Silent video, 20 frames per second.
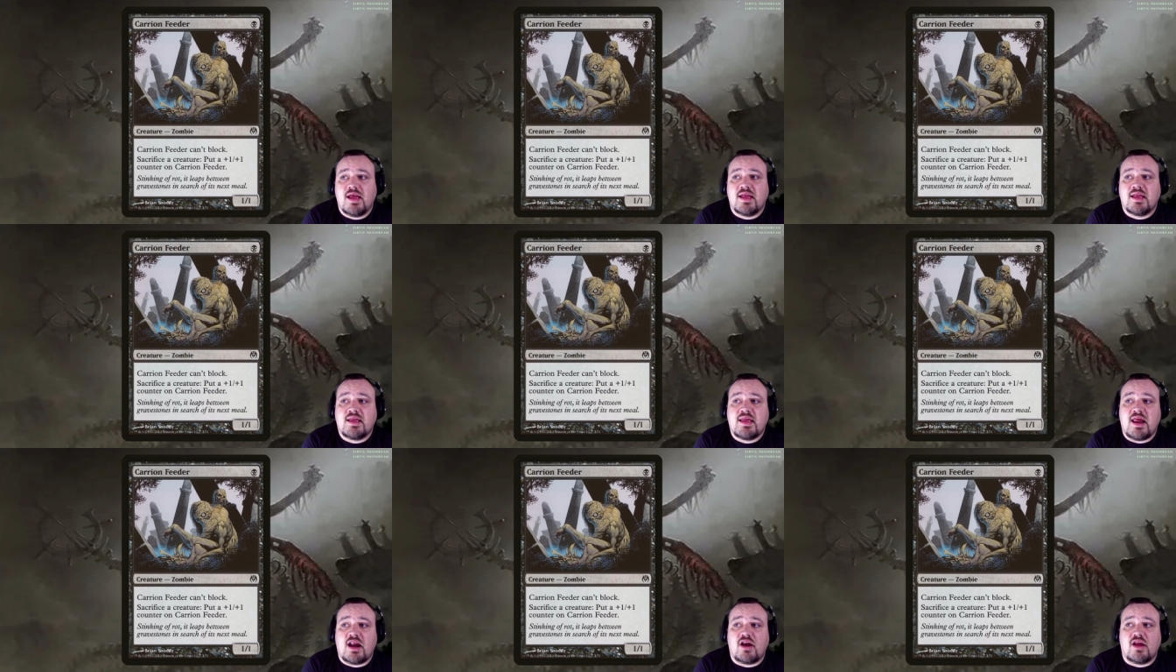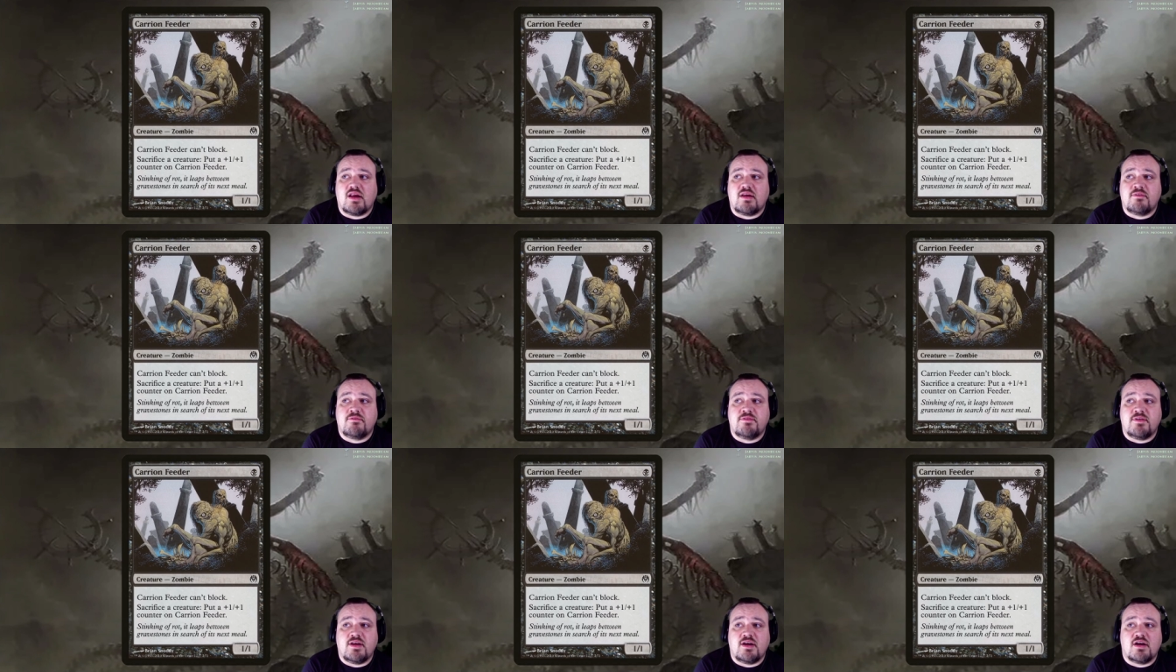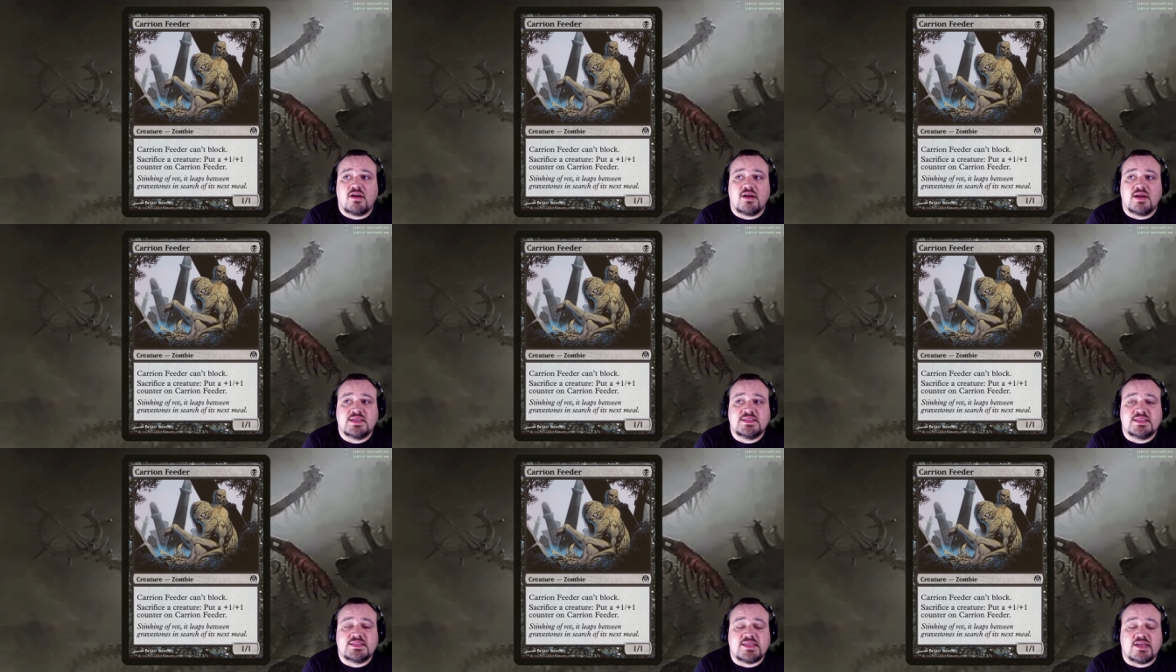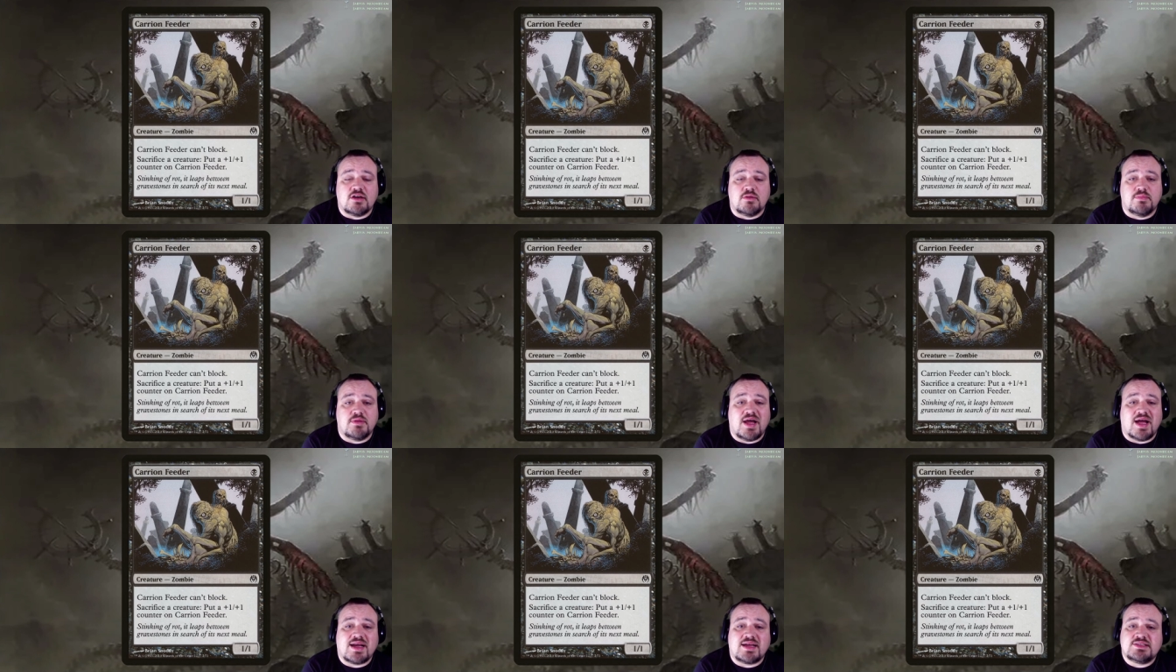Carrion Feeder is a single
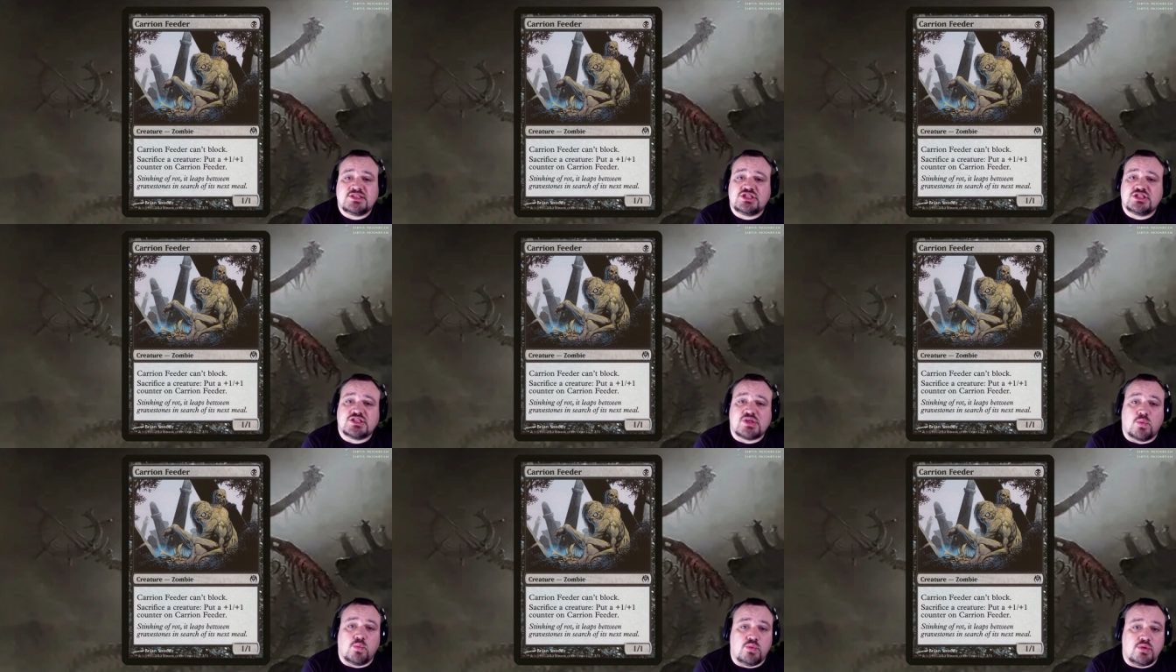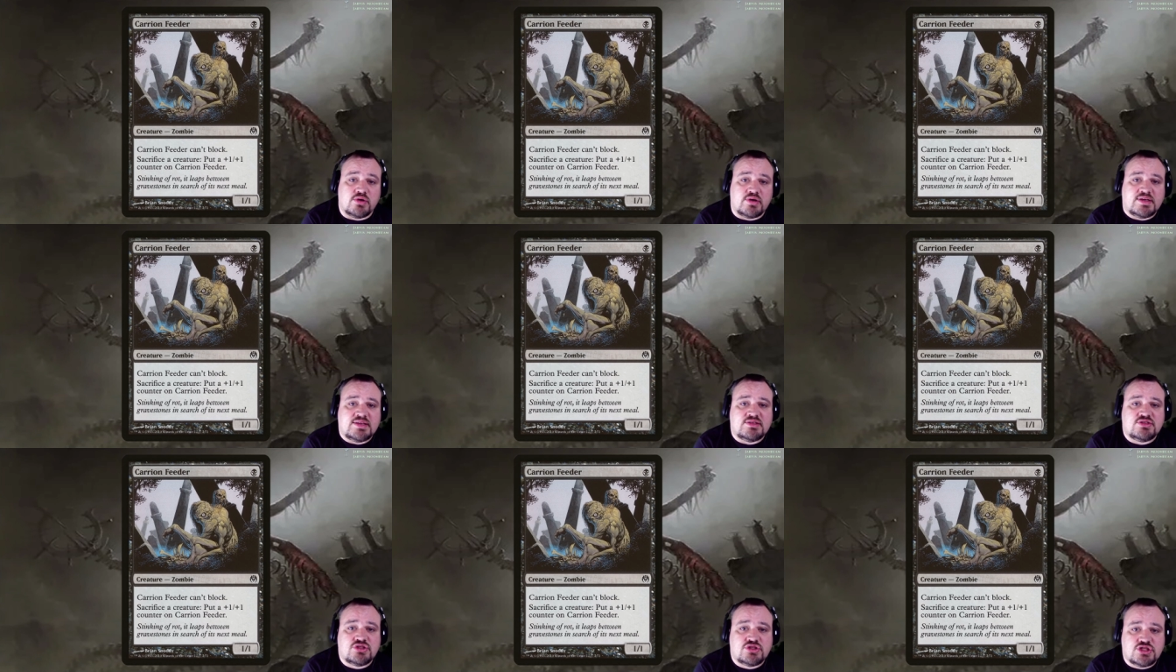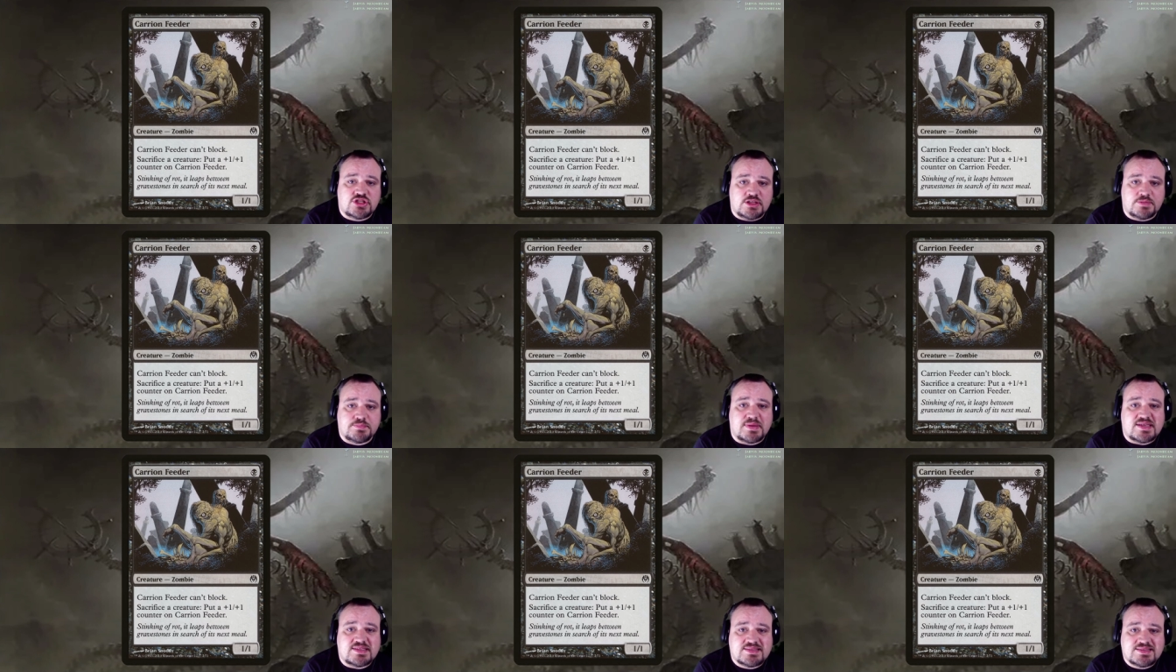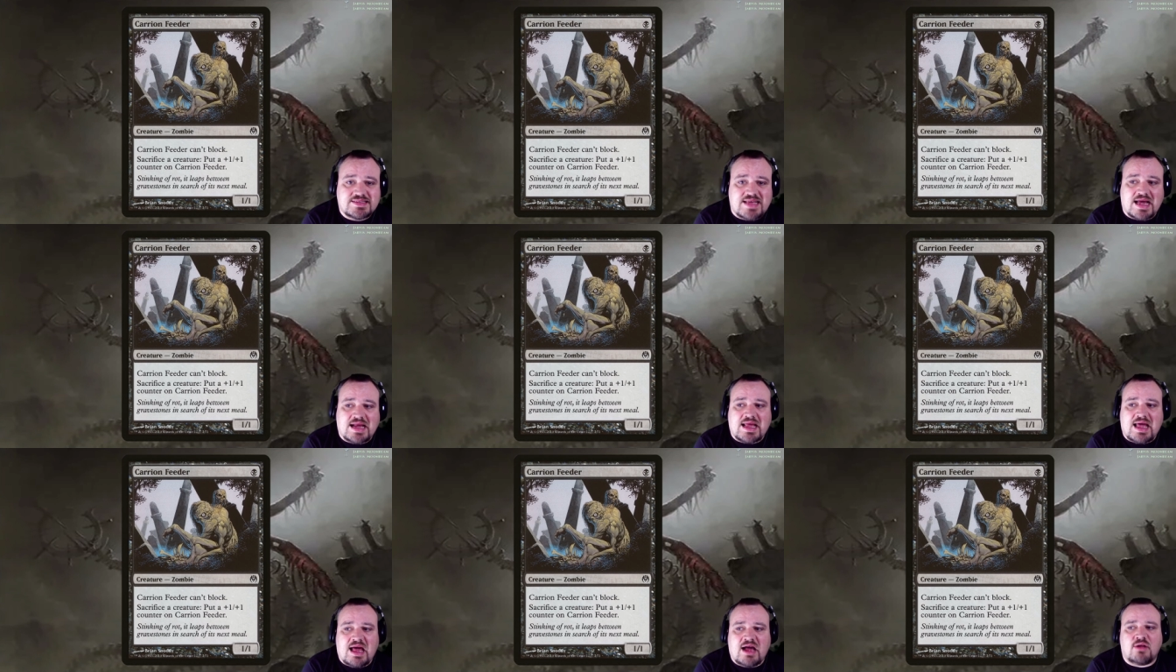black. It's just a really cheap
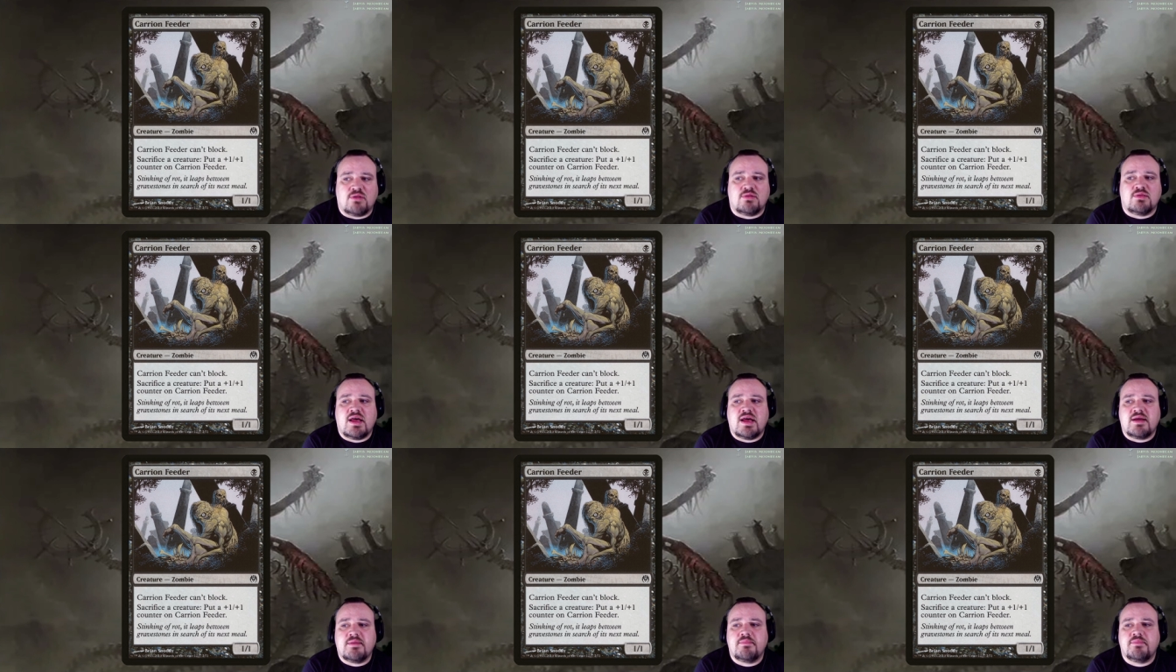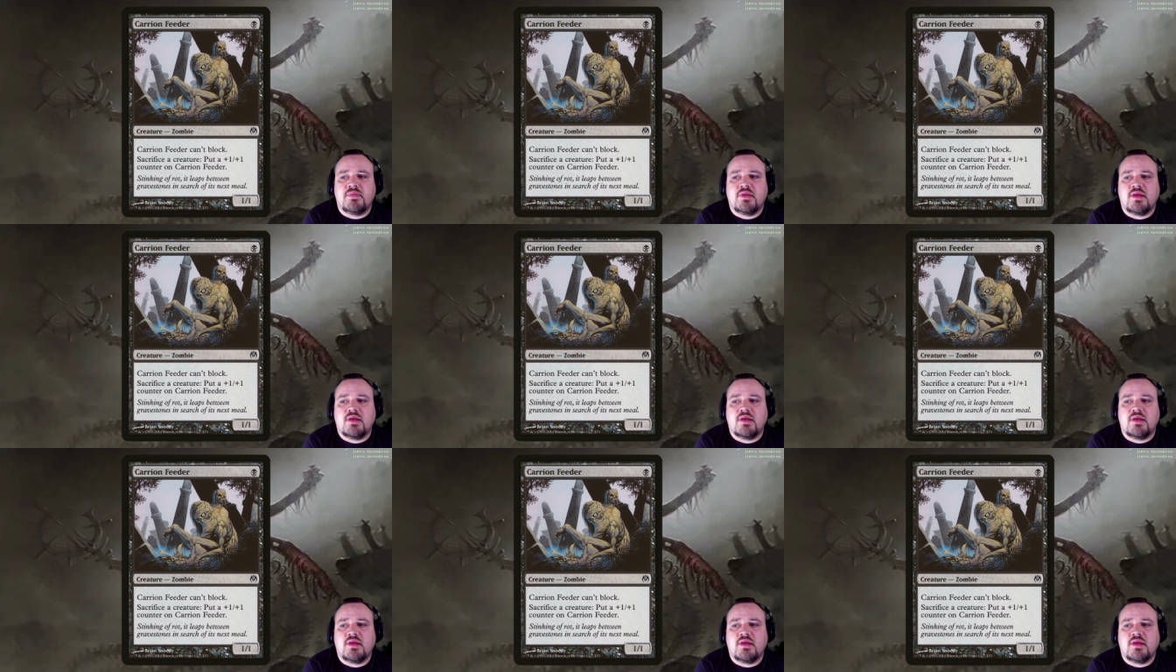sack outlet.